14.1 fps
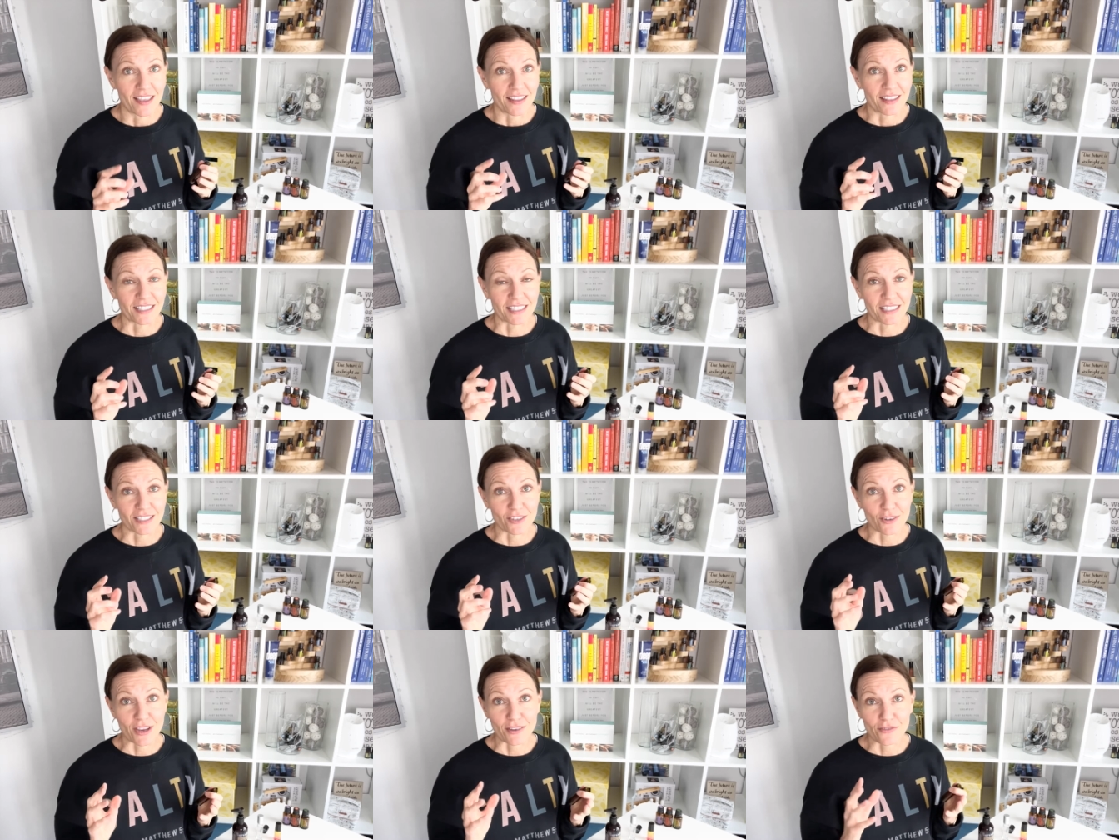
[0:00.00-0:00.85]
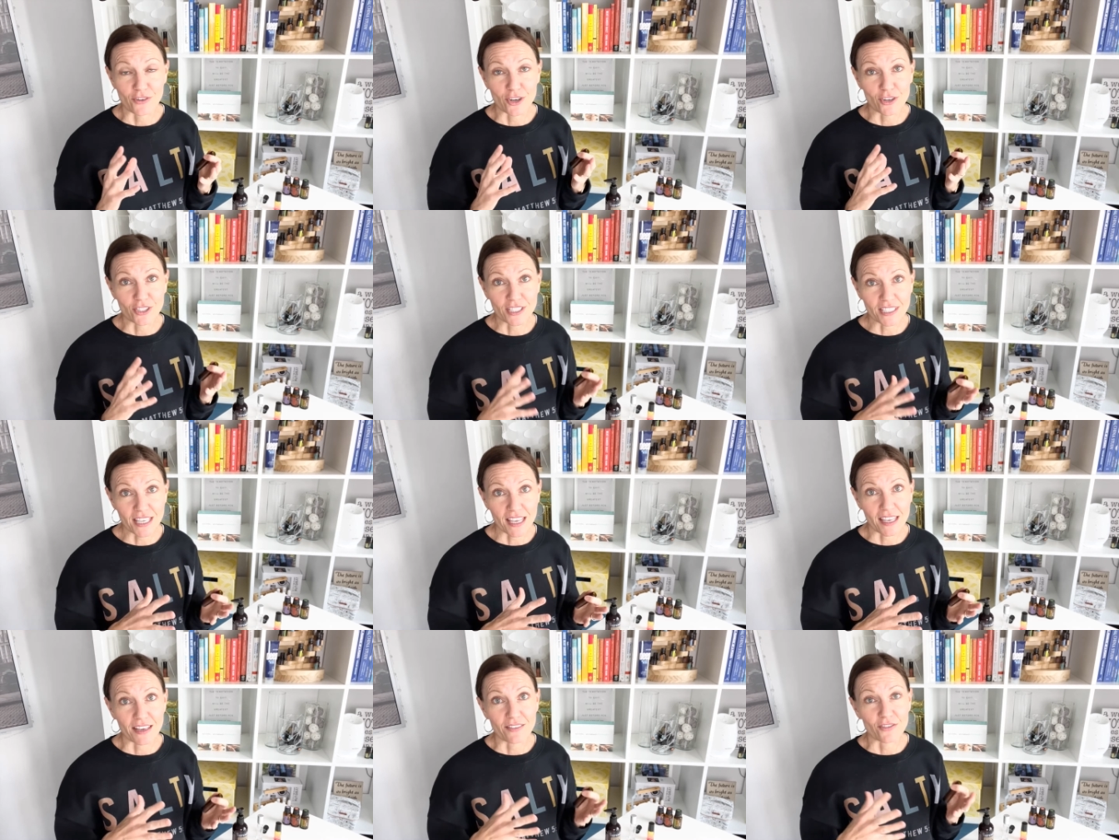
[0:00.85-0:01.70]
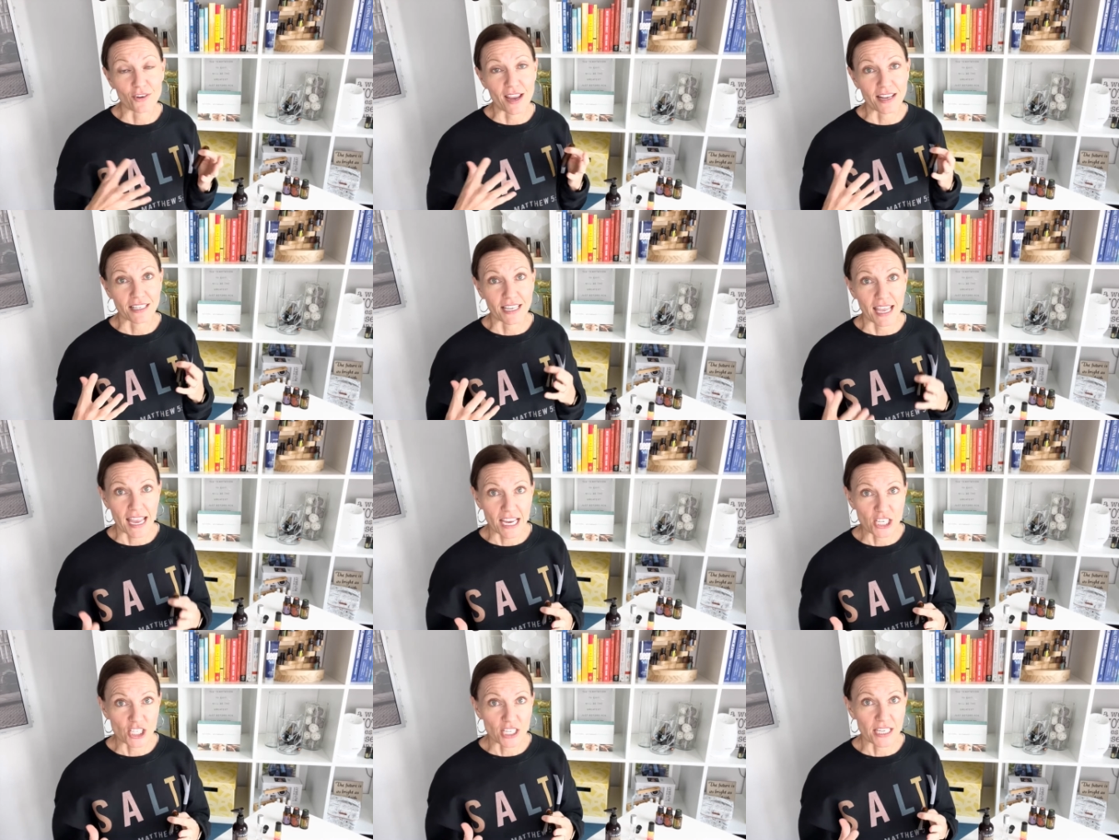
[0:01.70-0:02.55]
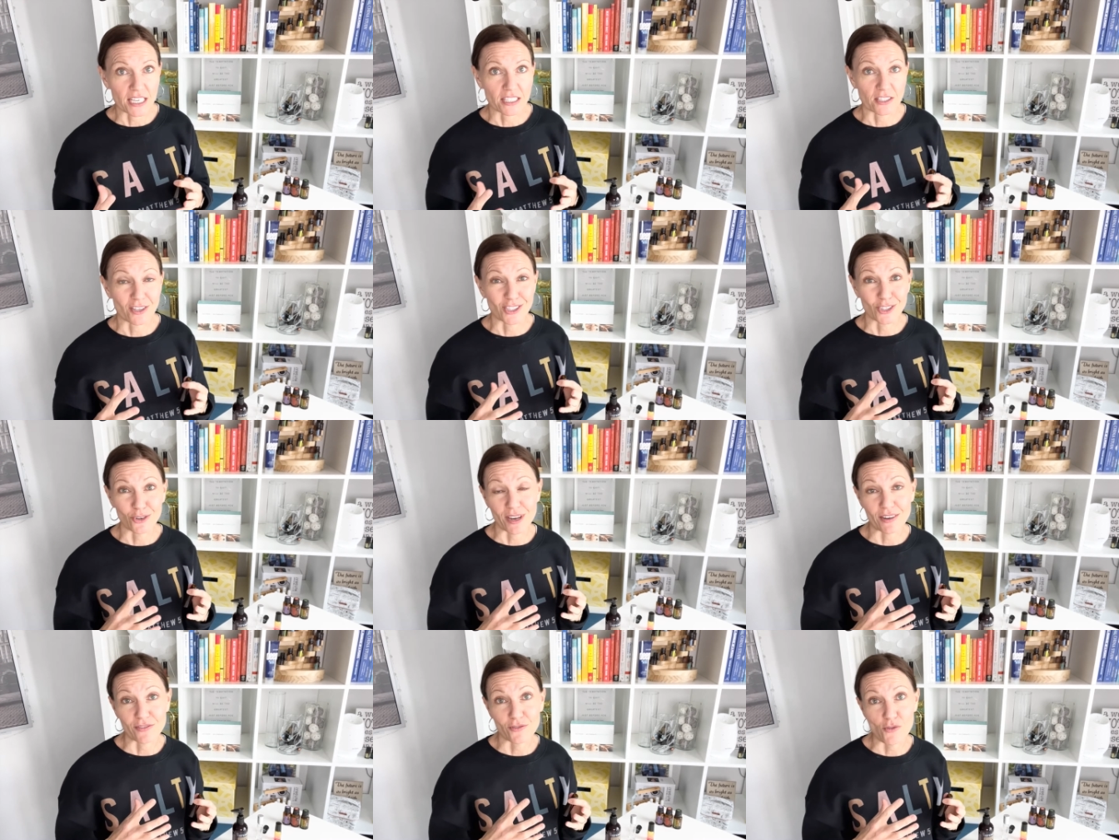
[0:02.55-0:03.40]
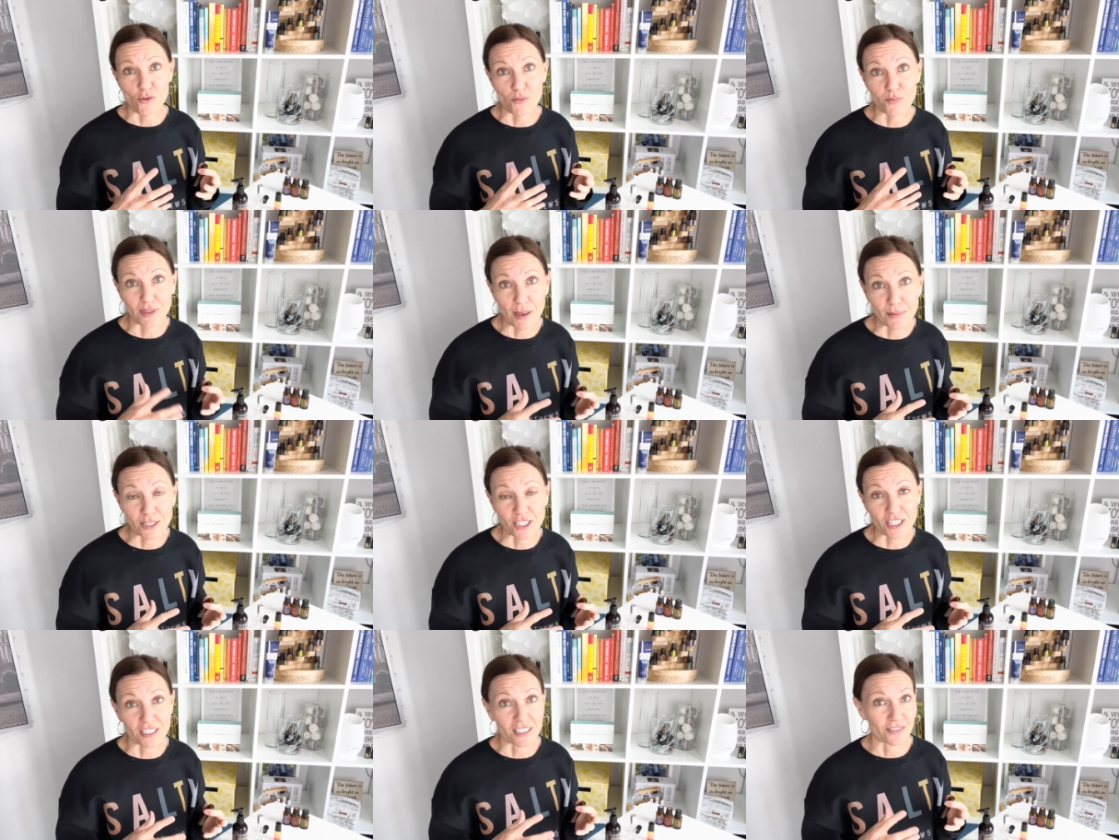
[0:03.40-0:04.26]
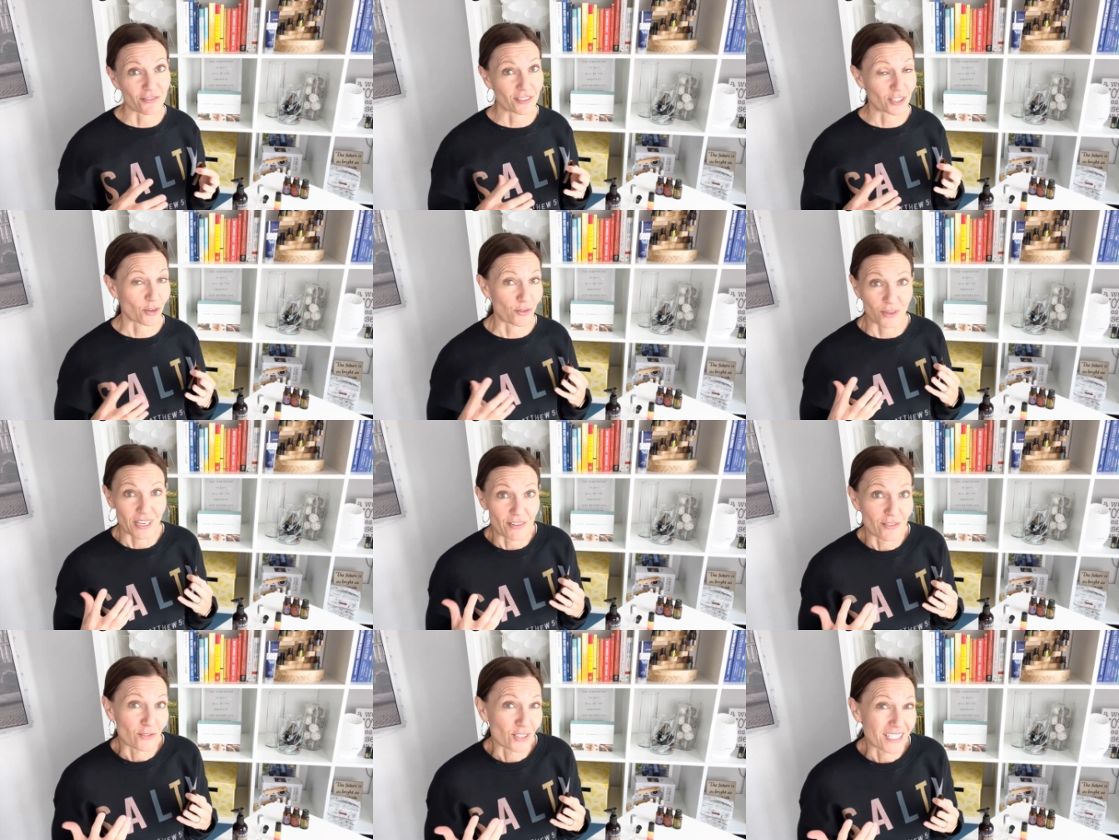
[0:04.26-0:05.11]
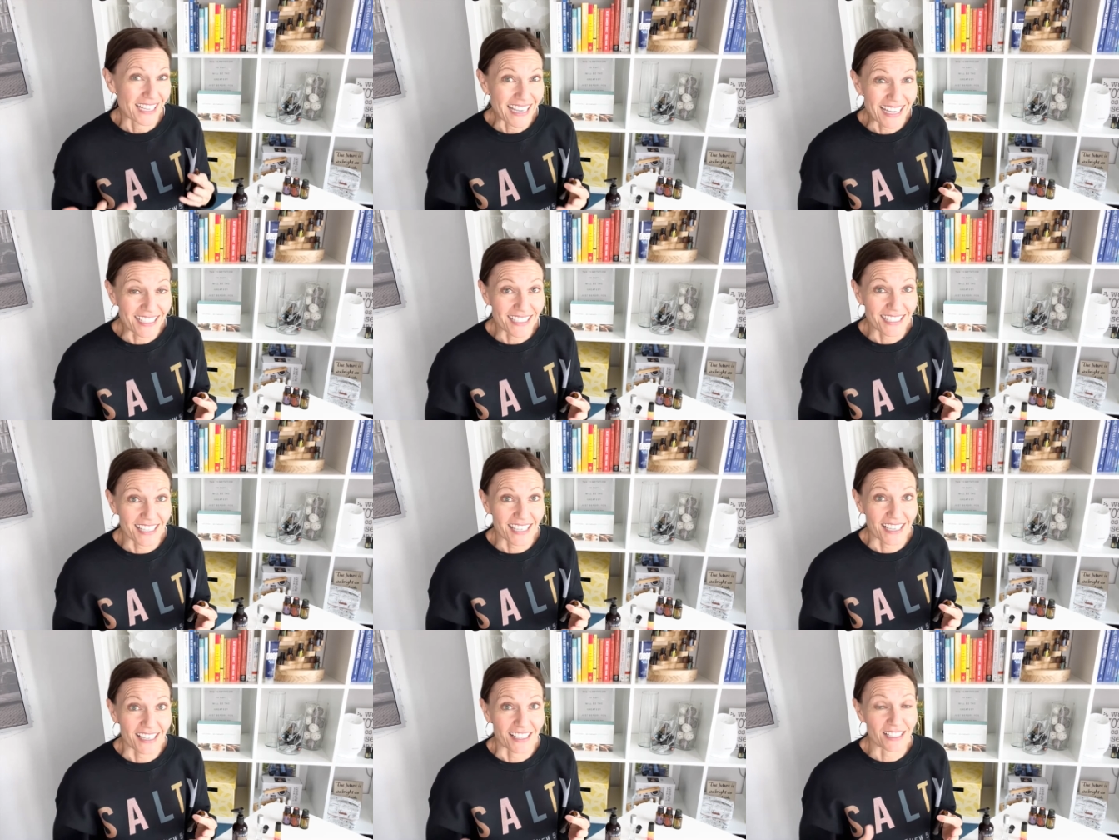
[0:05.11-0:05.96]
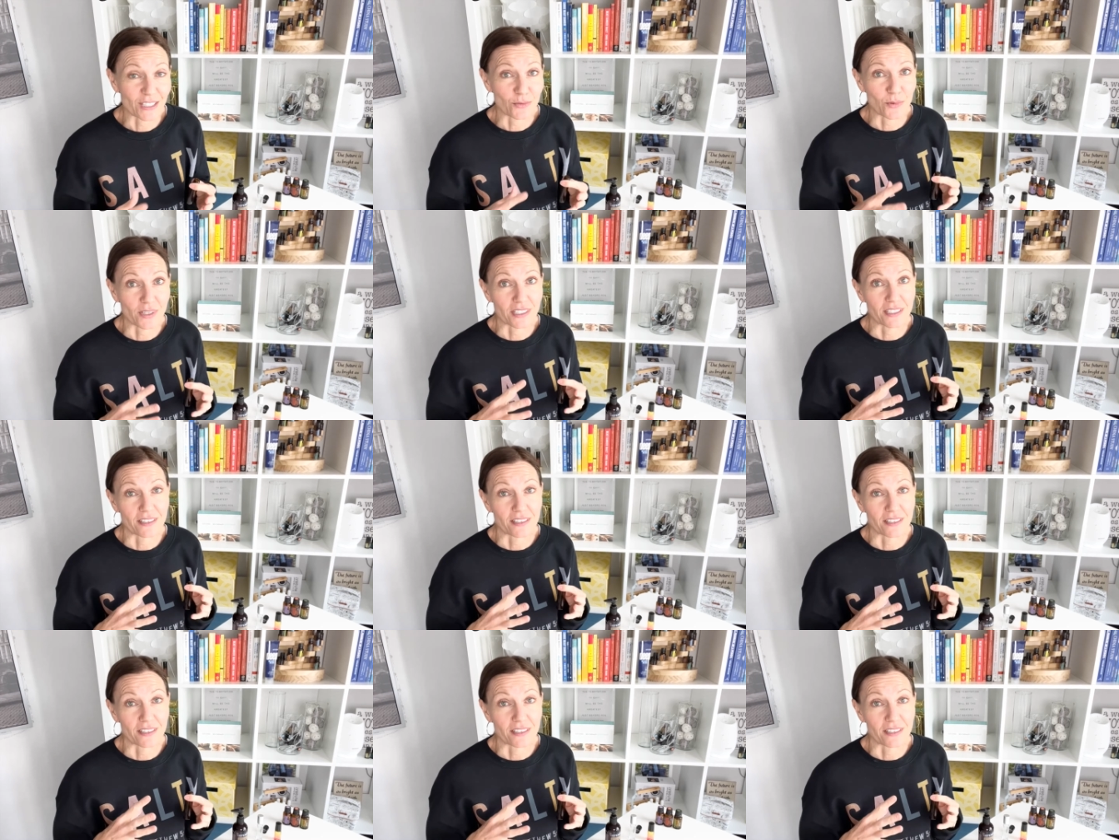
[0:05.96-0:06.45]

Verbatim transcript: This is great for your skin, for anti-aging. It's also great for blemishes, so even for teen skin. This is one